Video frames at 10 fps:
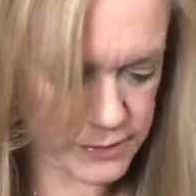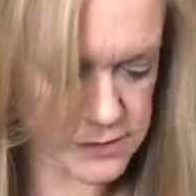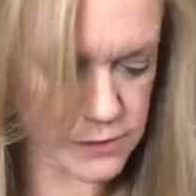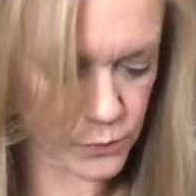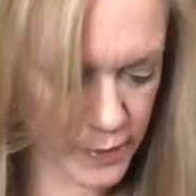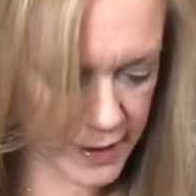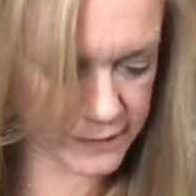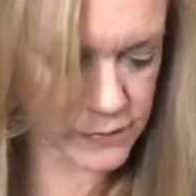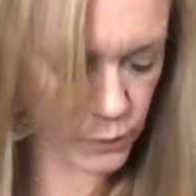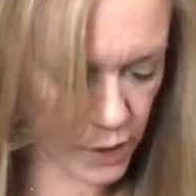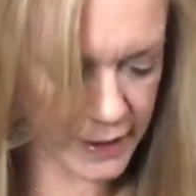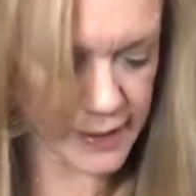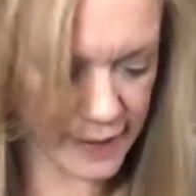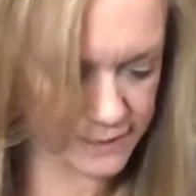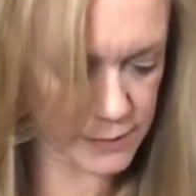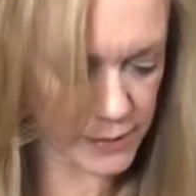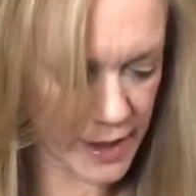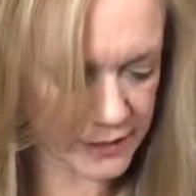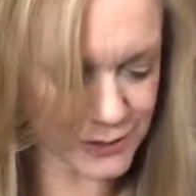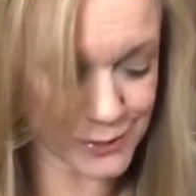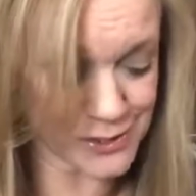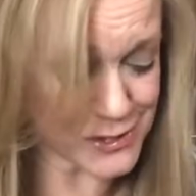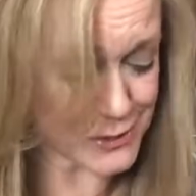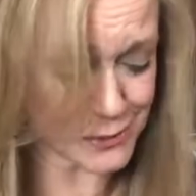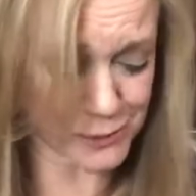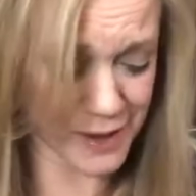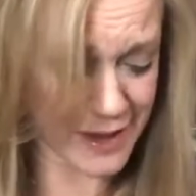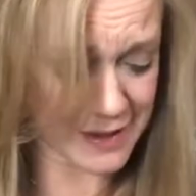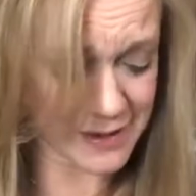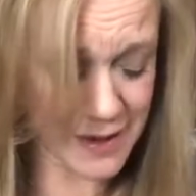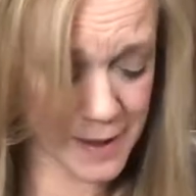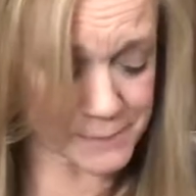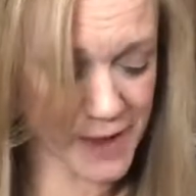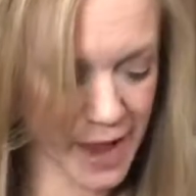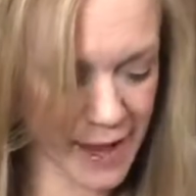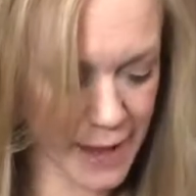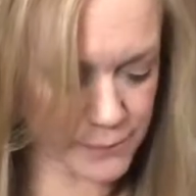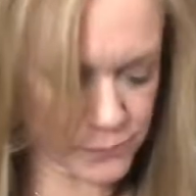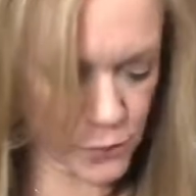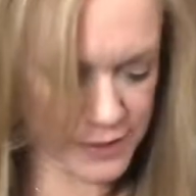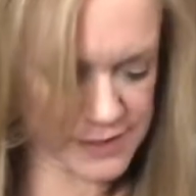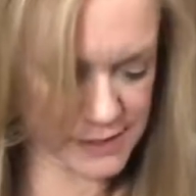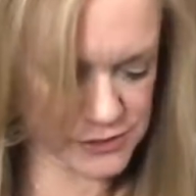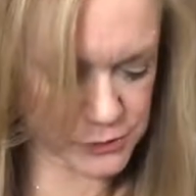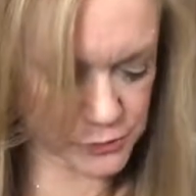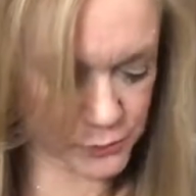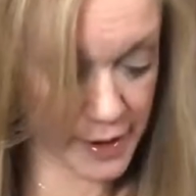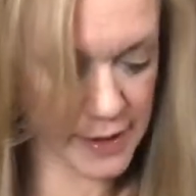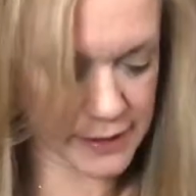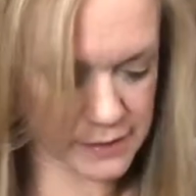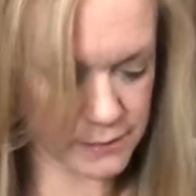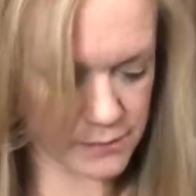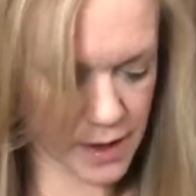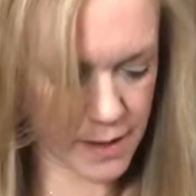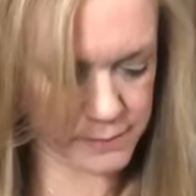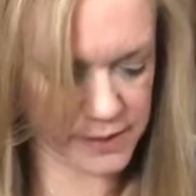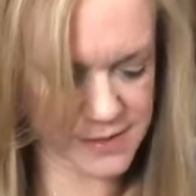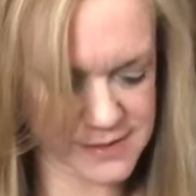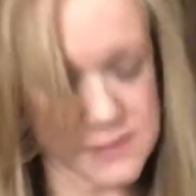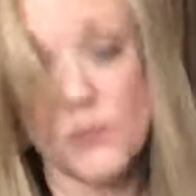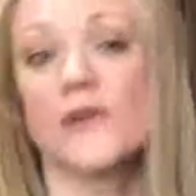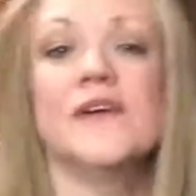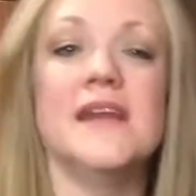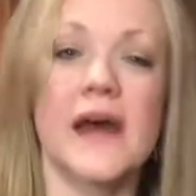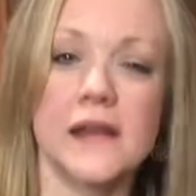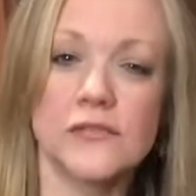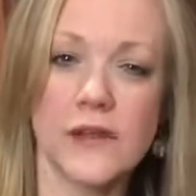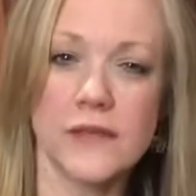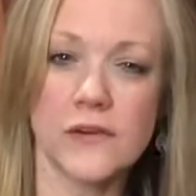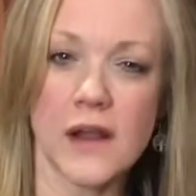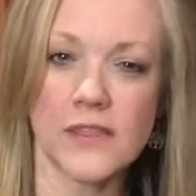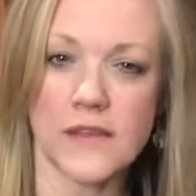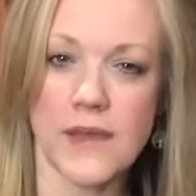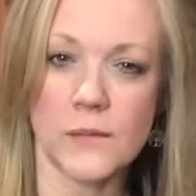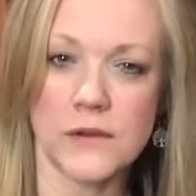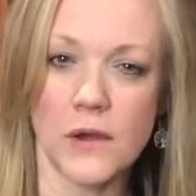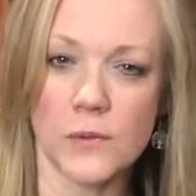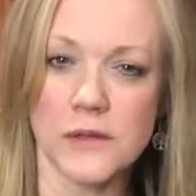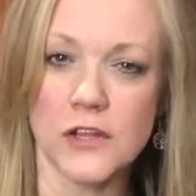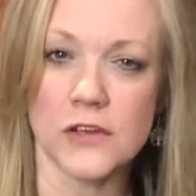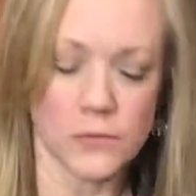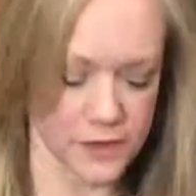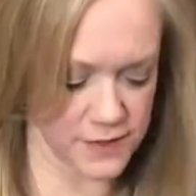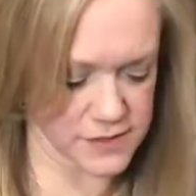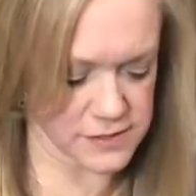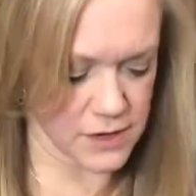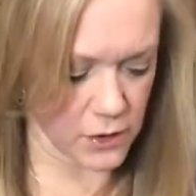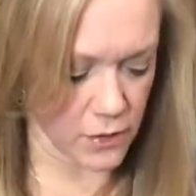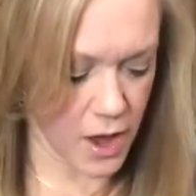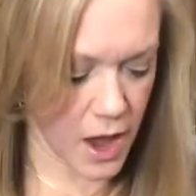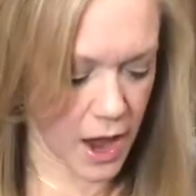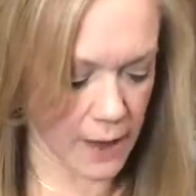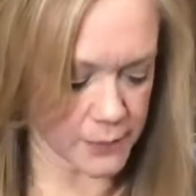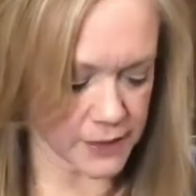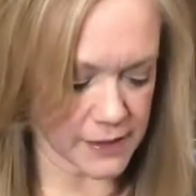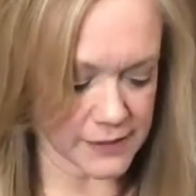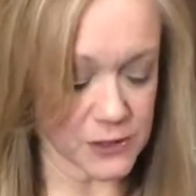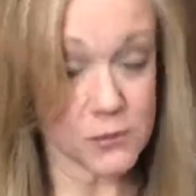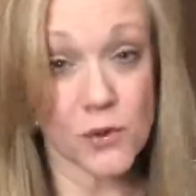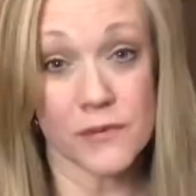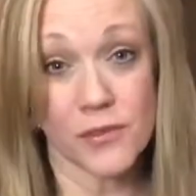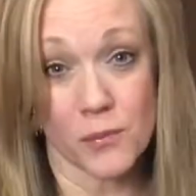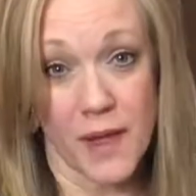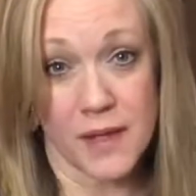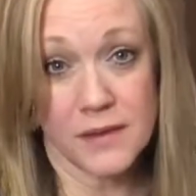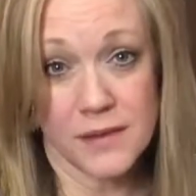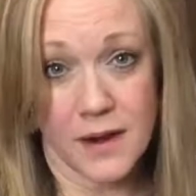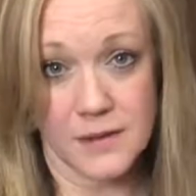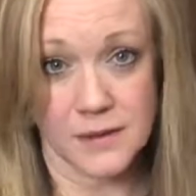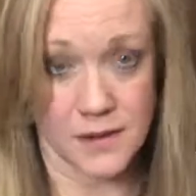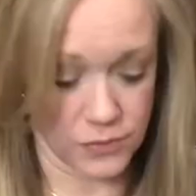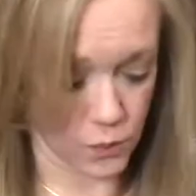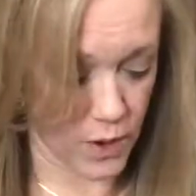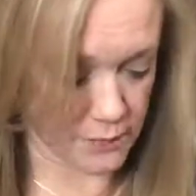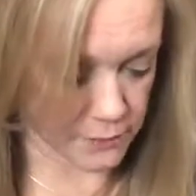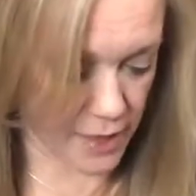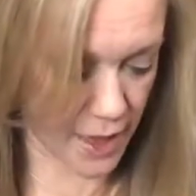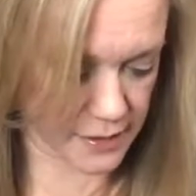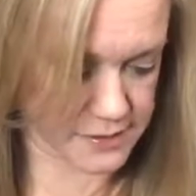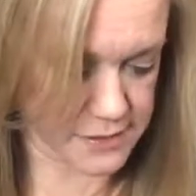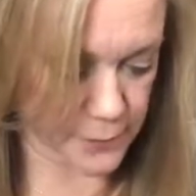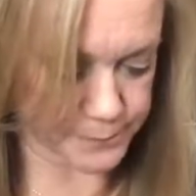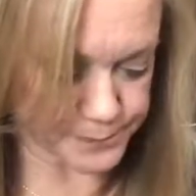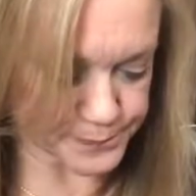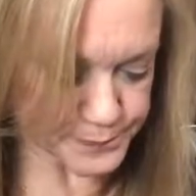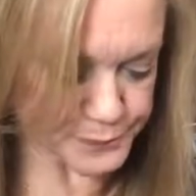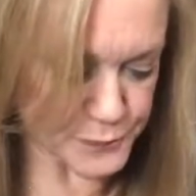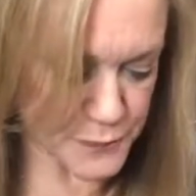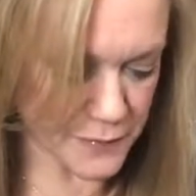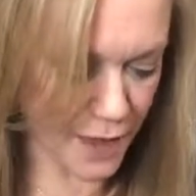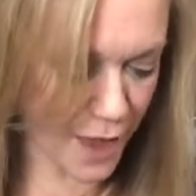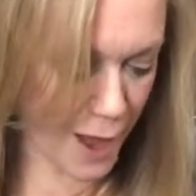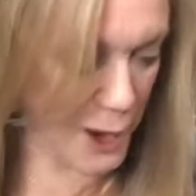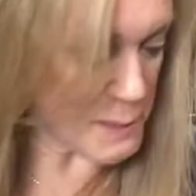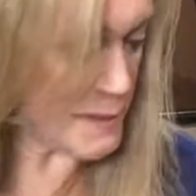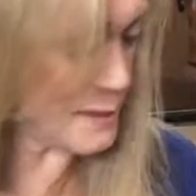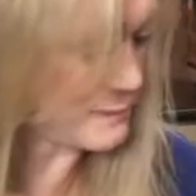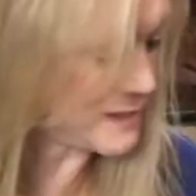it's the red, the white, and the black. You can do red. I wanted to do red because it's more of a nutty flavor, and I think that would go really good with this. So I put a little more of the red than I did on the white and black. So, all right, babe,